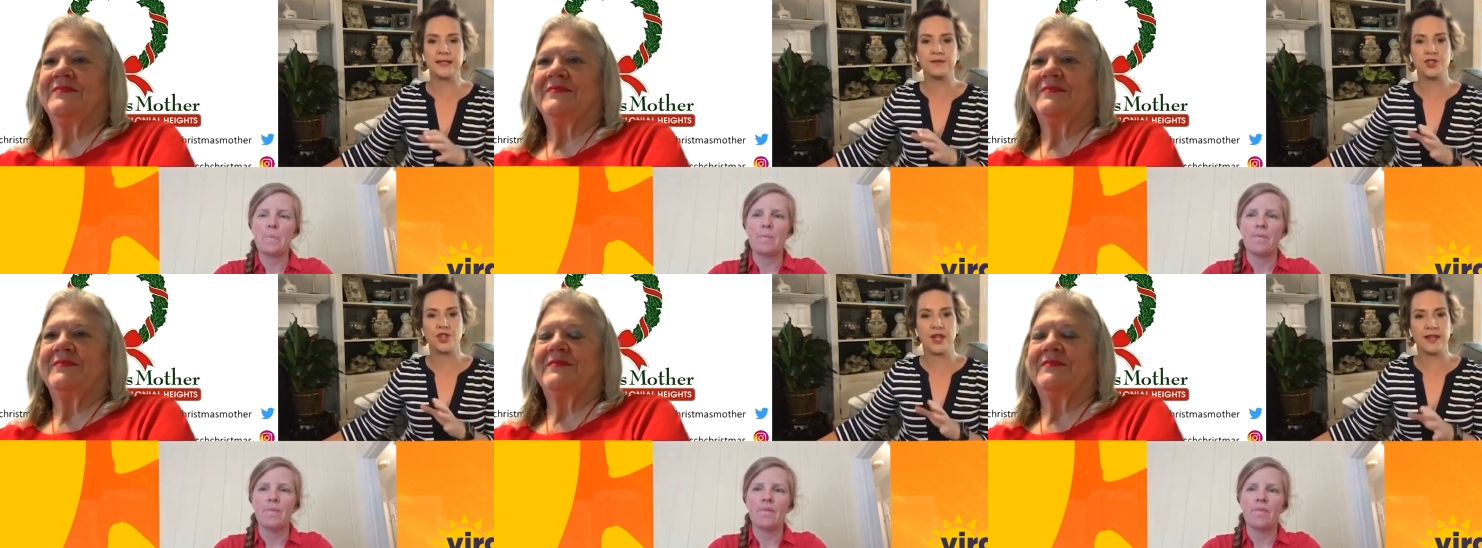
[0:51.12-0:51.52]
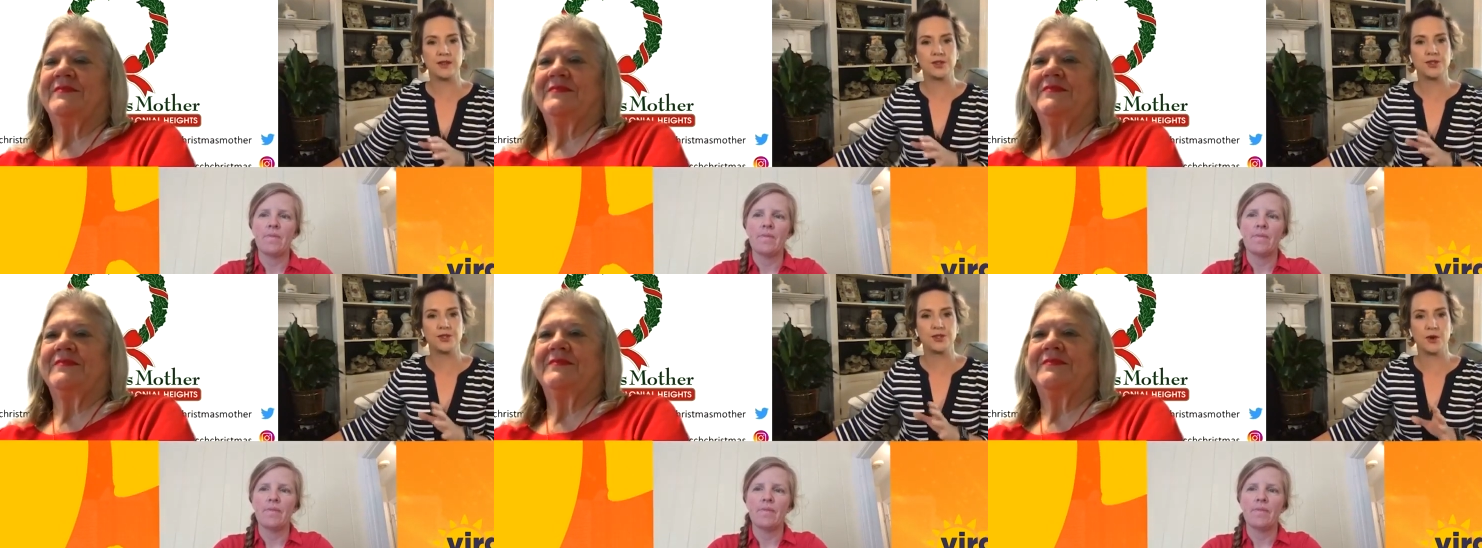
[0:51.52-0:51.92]
Speaker 1: have
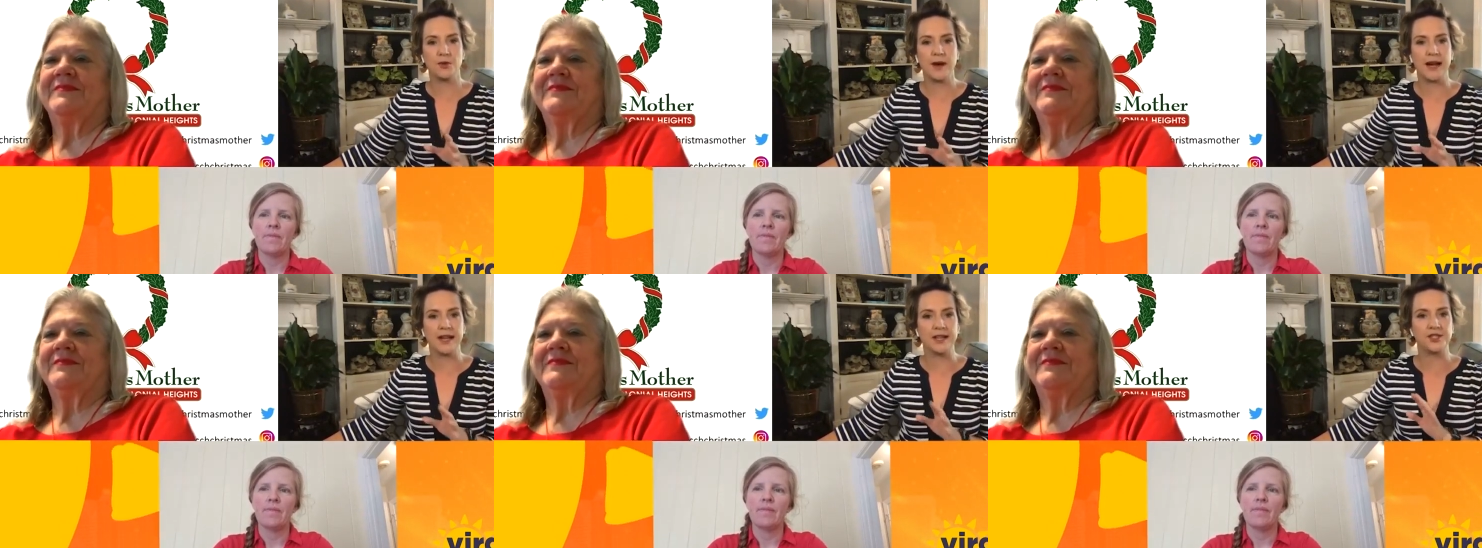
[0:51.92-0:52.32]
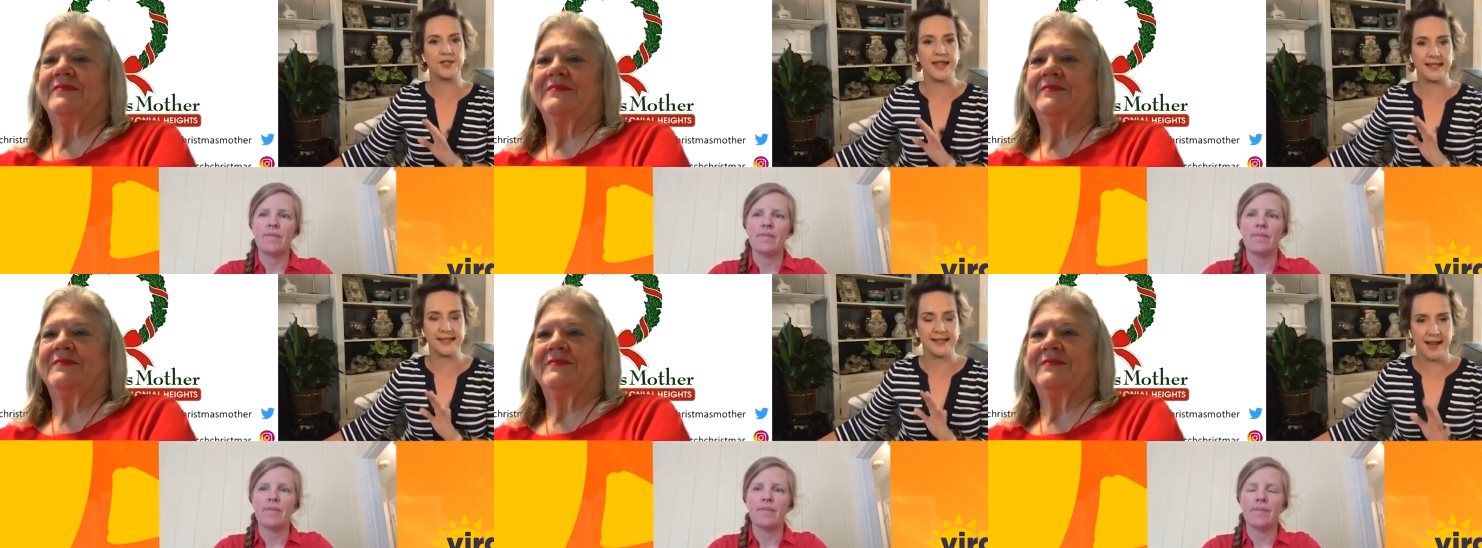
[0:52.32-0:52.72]
changed so
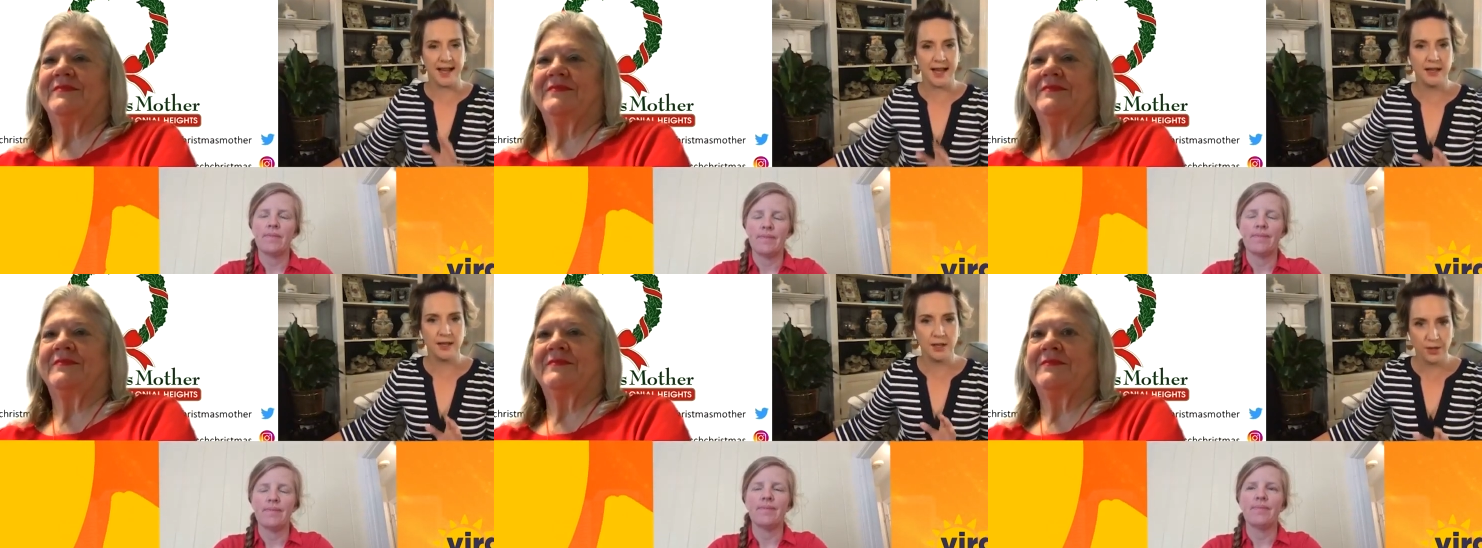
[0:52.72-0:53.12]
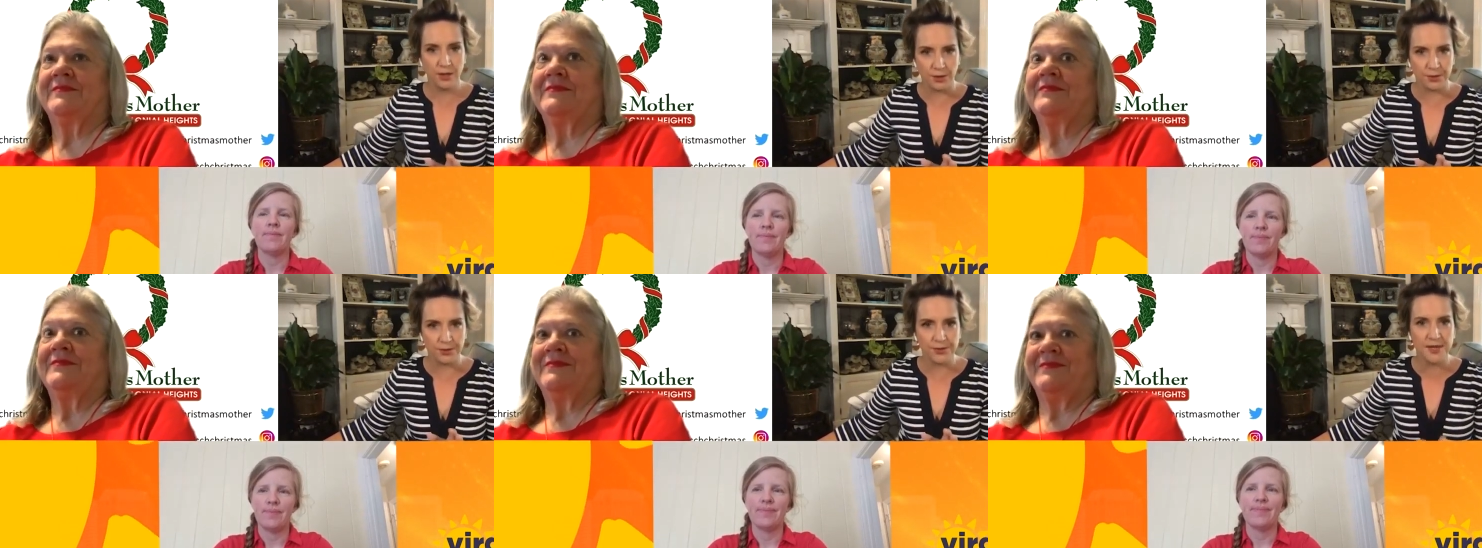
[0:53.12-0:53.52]
much. That's not
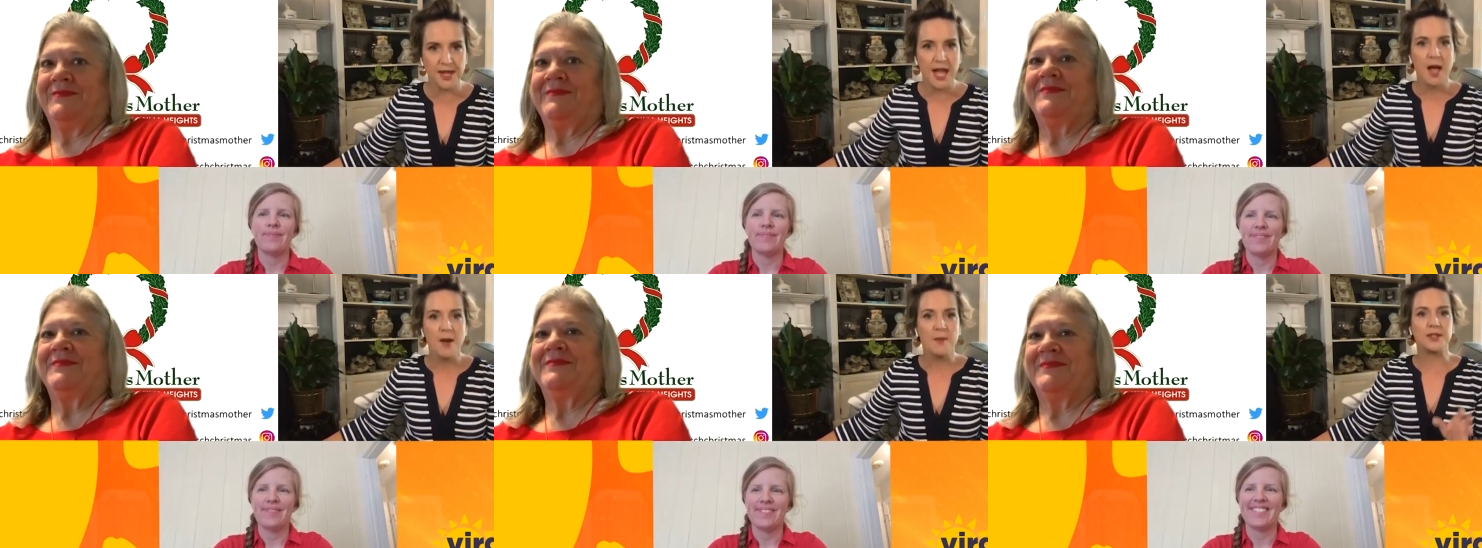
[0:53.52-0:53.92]
news,